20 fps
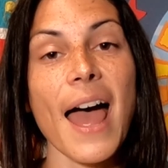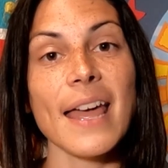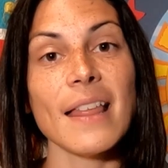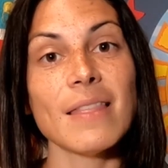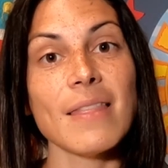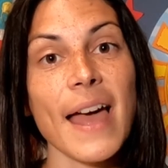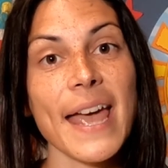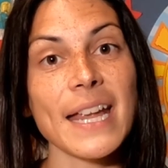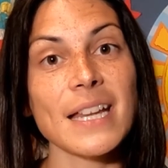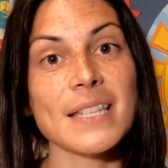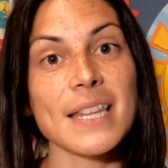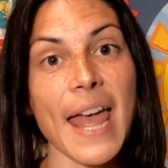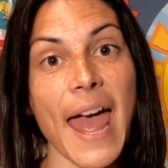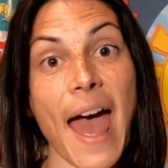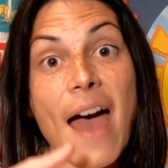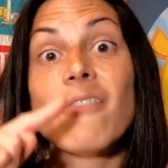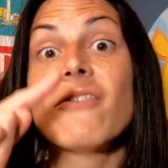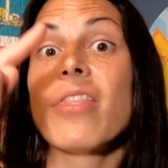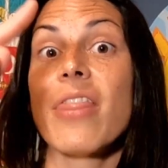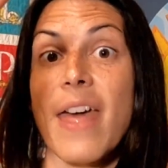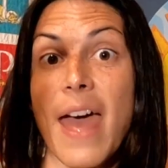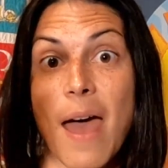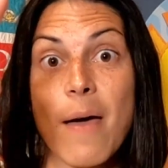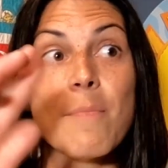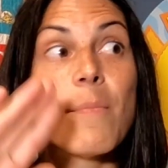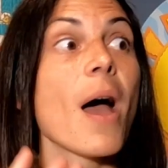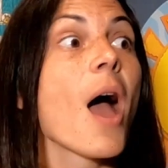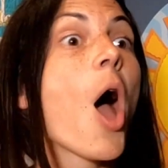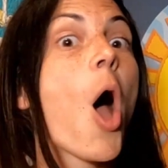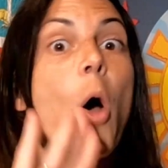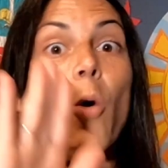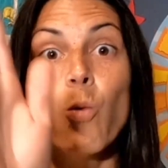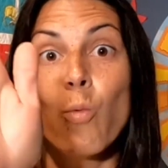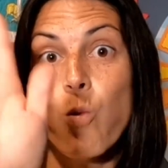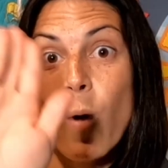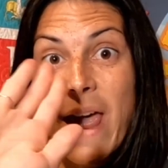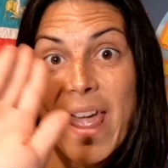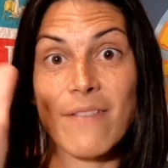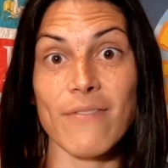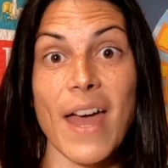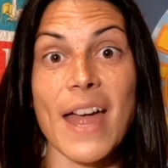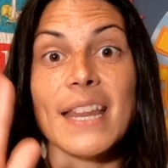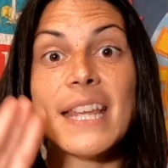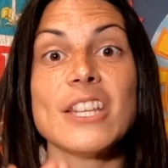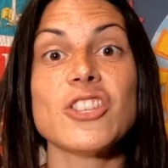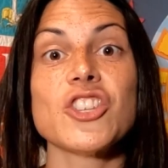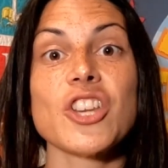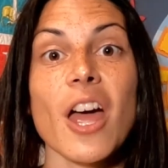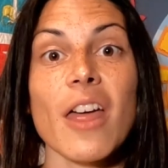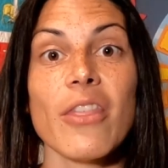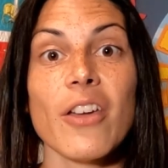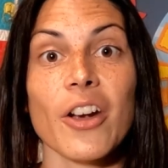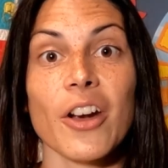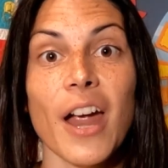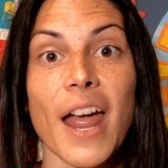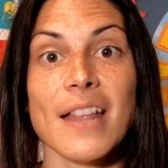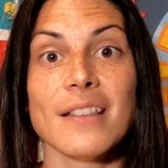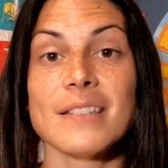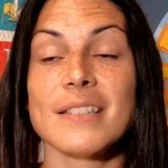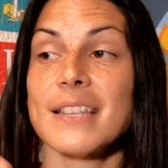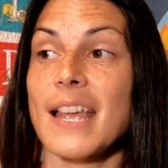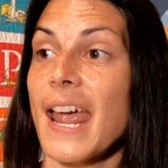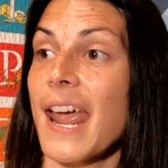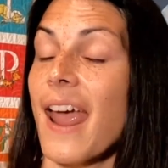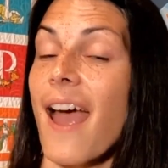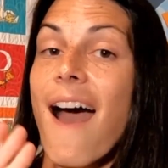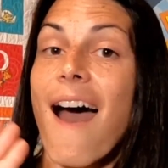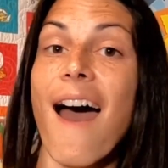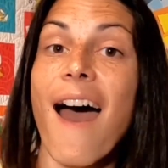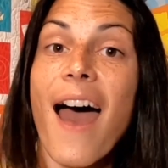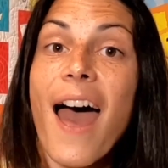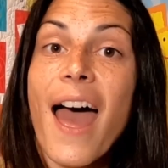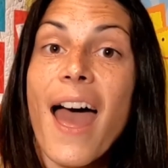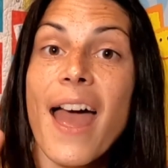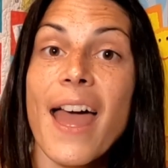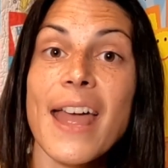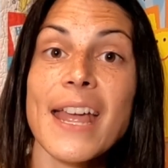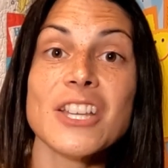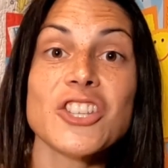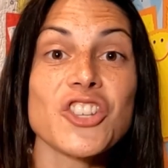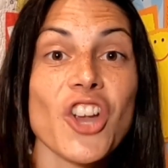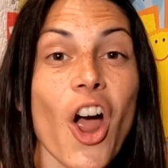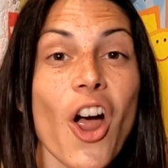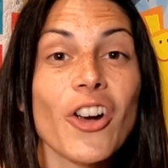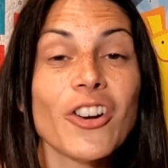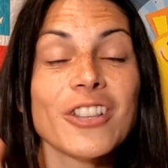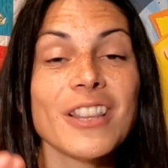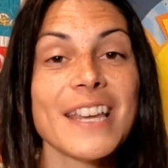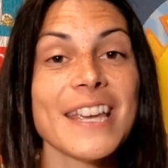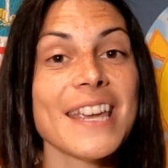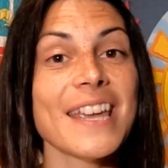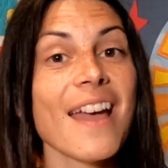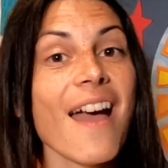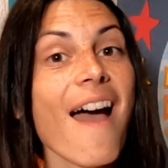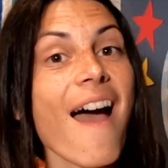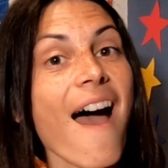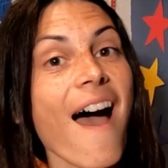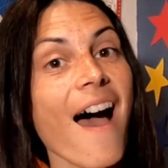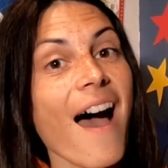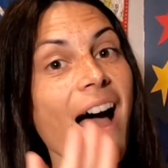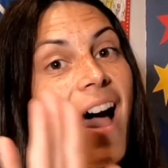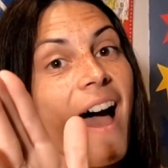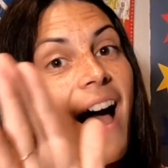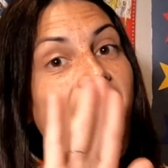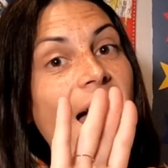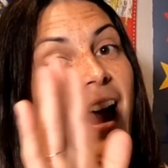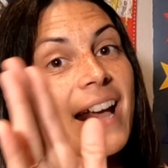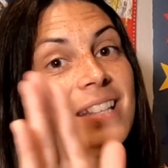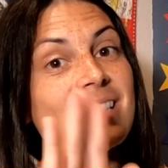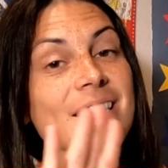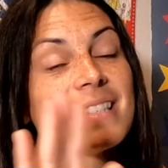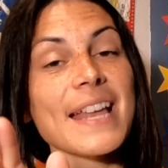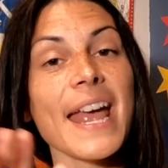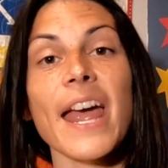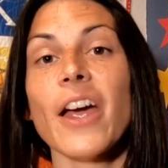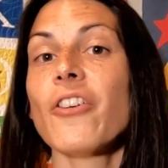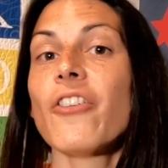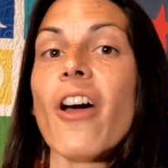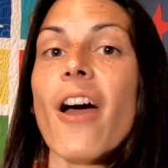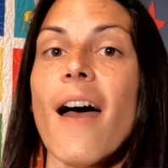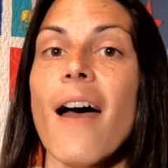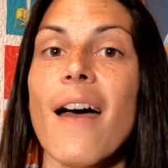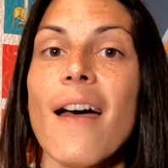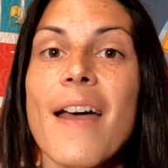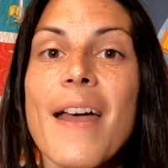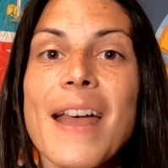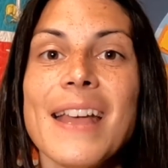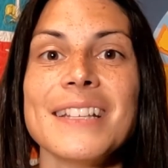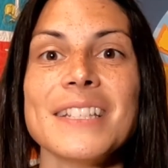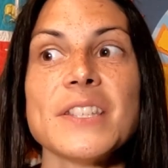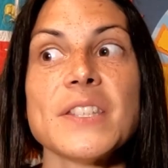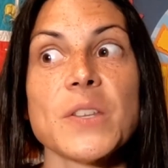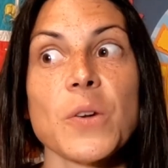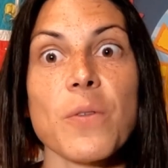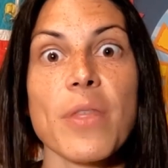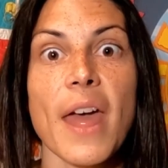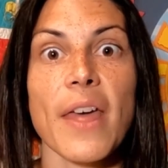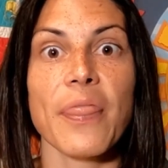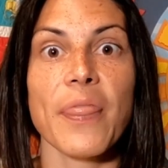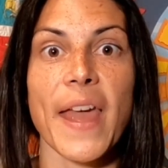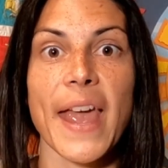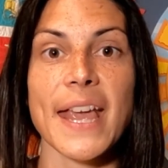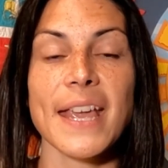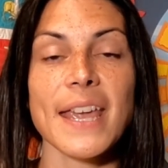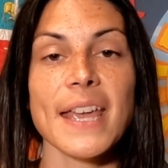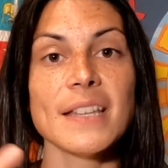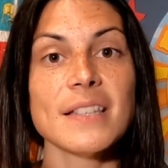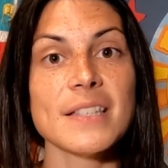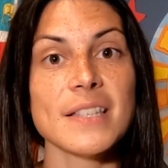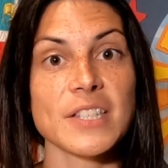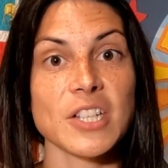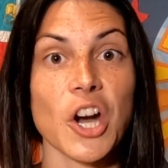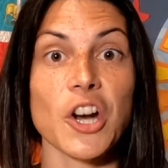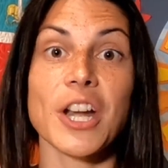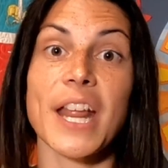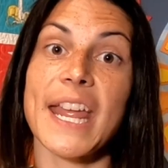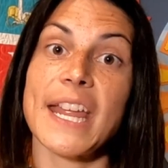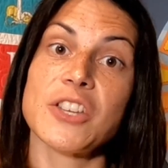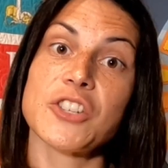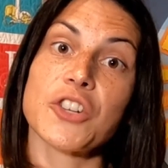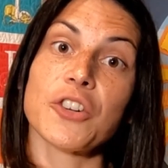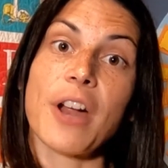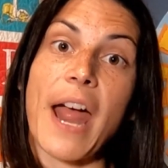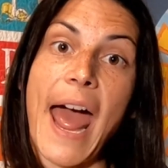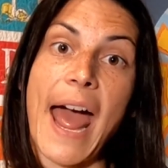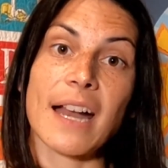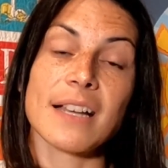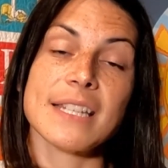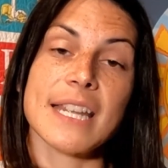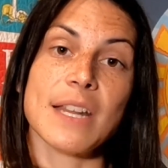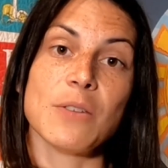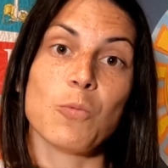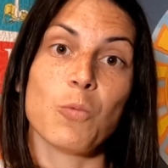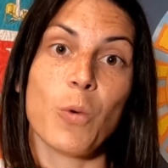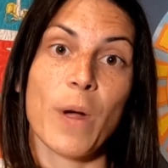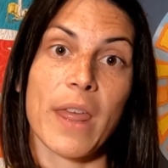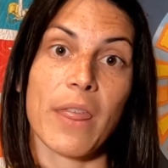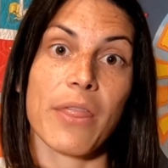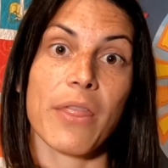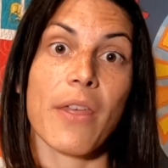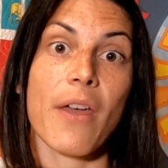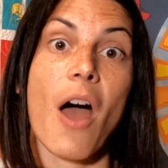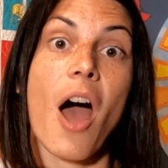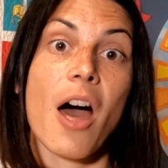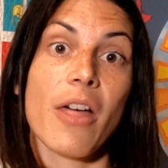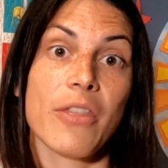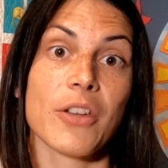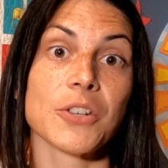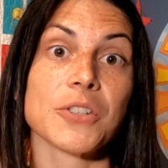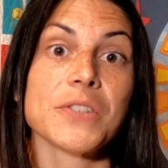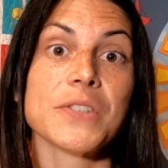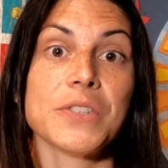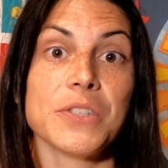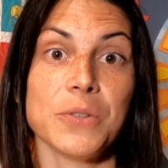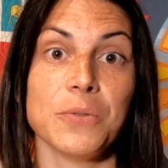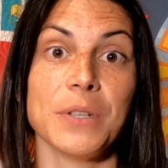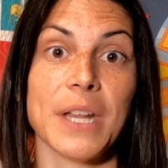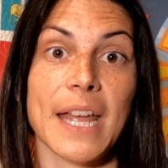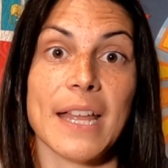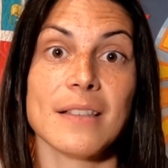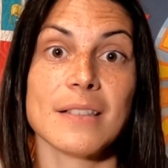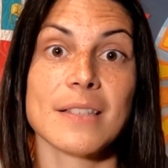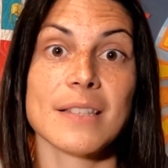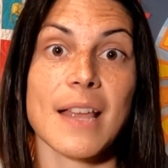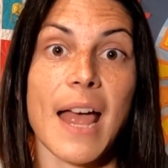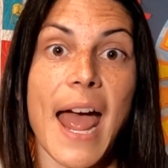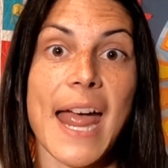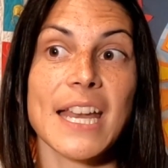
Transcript: I like to have them wave at each other and say, hi Charlie, hi Sarah, so that they can start interacting with other students.